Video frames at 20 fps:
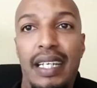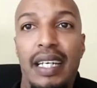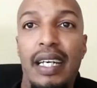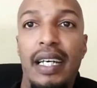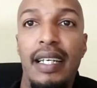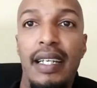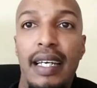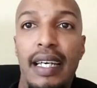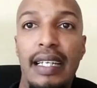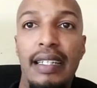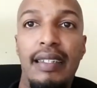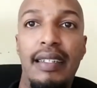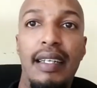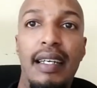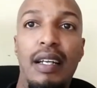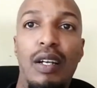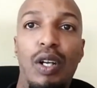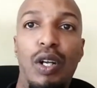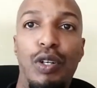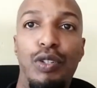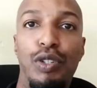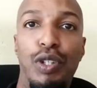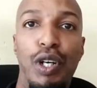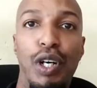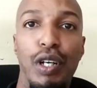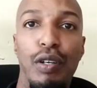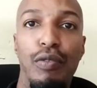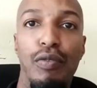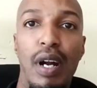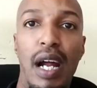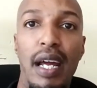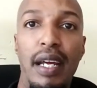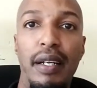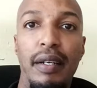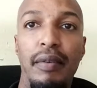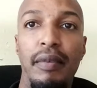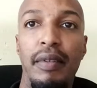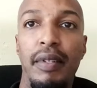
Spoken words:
it looks good, right?